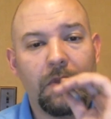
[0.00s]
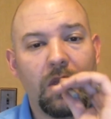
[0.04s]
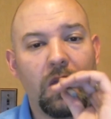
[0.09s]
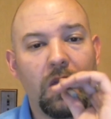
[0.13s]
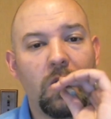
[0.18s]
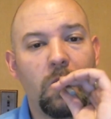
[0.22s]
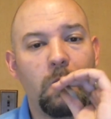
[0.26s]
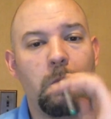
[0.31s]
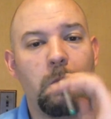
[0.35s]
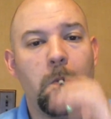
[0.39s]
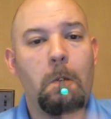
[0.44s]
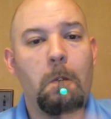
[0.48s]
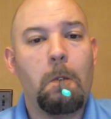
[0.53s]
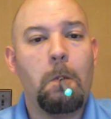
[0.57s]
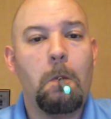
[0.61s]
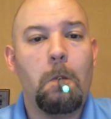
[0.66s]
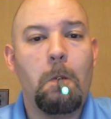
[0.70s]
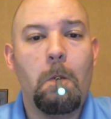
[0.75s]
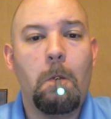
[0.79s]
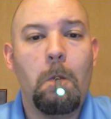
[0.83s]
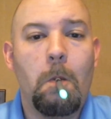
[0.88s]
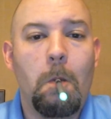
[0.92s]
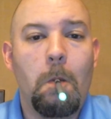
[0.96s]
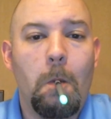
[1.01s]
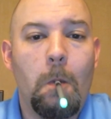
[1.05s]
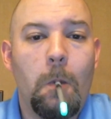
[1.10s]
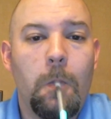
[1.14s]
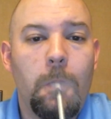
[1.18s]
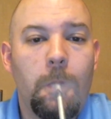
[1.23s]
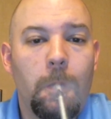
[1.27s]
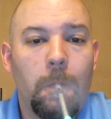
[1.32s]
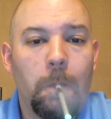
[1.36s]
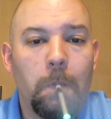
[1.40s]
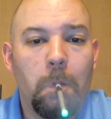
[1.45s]

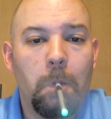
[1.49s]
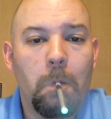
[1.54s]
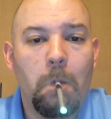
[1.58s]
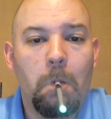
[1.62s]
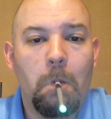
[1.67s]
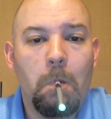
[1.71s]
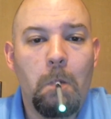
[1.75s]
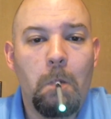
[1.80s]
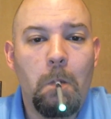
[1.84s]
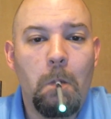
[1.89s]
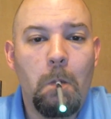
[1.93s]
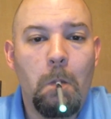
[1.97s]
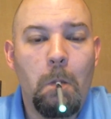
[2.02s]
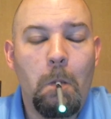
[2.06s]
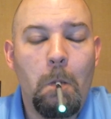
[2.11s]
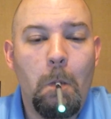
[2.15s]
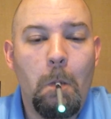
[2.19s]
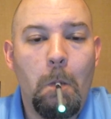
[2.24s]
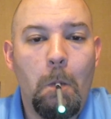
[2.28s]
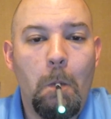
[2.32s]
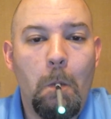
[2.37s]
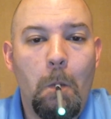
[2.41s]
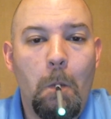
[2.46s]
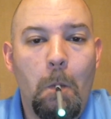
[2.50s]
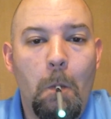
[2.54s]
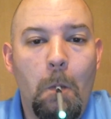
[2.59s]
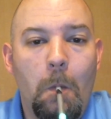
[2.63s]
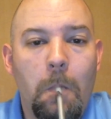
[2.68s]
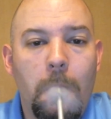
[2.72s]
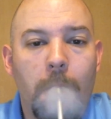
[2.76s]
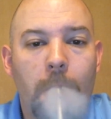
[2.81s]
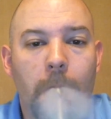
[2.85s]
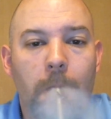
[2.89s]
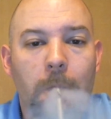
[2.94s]

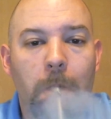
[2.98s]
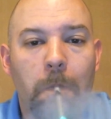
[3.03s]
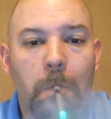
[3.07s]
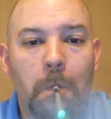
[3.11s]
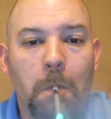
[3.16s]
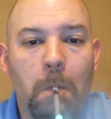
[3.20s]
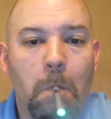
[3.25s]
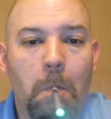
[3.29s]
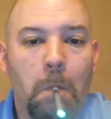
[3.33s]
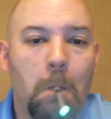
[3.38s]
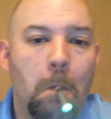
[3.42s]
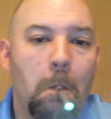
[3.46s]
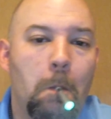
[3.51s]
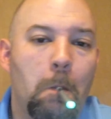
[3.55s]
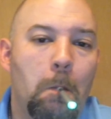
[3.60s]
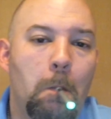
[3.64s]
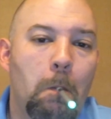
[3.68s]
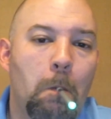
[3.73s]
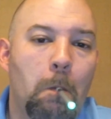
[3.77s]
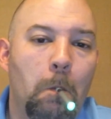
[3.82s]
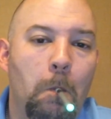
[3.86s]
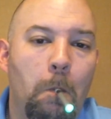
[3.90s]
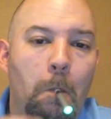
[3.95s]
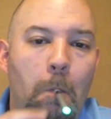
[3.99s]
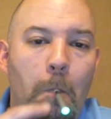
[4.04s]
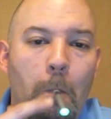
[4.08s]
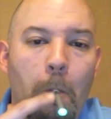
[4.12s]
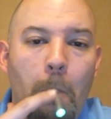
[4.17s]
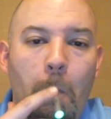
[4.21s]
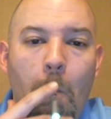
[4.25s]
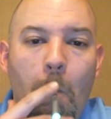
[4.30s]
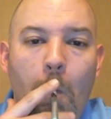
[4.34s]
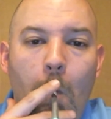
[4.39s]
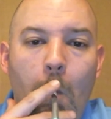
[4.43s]

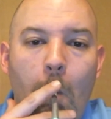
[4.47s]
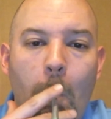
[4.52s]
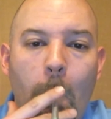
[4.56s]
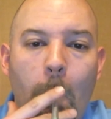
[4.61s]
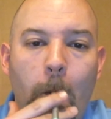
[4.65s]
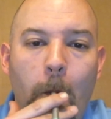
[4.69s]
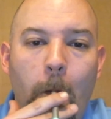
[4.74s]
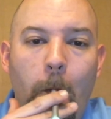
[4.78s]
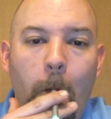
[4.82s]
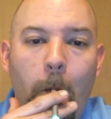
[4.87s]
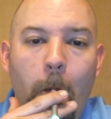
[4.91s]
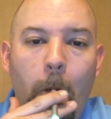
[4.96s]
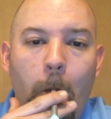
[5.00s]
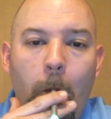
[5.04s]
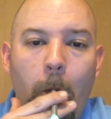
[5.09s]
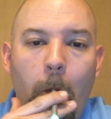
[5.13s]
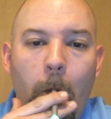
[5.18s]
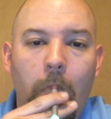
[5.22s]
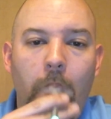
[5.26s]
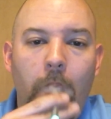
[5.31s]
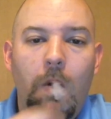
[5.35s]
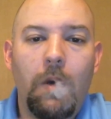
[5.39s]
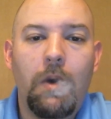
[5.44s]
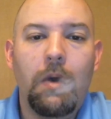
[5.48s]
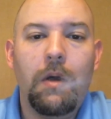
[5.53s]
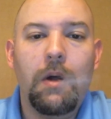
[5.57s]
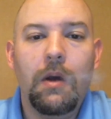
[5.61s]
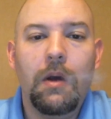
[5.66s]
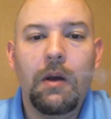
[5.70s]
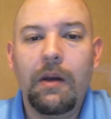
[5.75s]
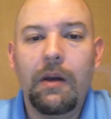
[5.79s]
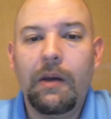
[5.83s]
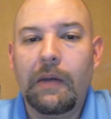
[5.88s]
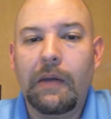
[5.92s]

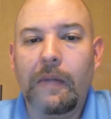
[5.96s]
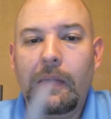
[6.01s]
Nothing is said.